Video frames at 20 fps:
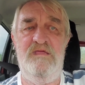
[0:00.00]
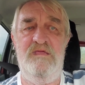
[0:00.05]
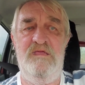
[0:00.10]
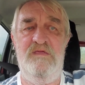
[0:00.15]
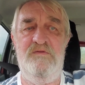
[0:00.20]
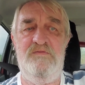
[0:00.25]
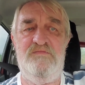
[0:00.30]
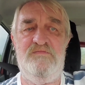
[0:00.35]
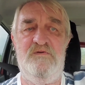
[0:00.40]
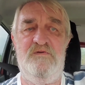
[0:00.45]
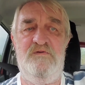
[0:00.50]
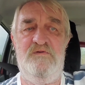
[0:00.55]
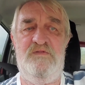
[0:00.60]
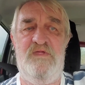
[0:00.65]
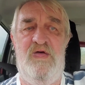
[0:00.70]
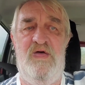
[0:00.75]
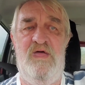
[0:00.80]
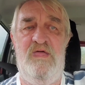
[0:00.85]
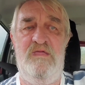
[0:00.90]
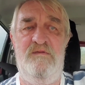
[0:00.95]
Eastern
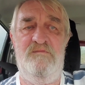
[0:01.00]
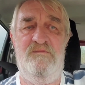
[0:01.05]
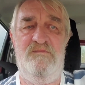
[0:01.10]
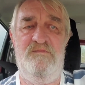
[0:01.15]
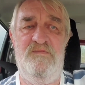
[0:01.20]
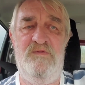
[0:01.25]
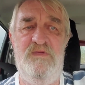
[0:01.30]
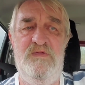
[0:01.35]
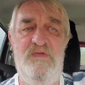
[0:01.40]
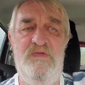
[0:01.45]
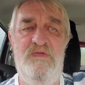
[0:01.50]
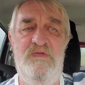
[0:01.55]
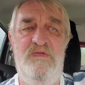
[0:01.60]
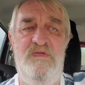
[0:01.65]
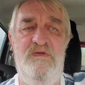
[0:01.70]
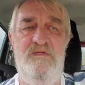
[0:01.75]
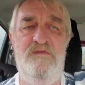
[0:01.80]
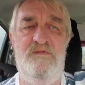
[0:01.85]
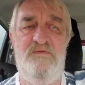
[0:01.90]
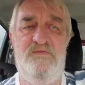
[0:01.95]
time
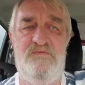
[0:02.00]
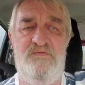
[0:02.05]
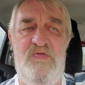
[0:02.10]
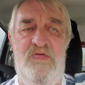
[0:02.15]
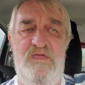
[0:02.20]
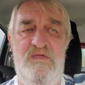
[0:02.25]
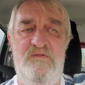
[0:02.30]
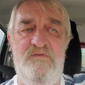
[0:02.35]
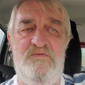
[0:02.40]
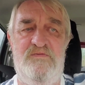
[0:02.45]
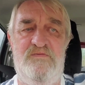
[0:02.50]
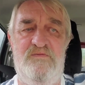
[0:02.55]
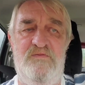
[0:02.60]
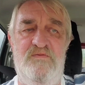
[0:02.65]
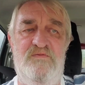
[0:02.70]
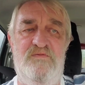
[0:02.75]
in the States.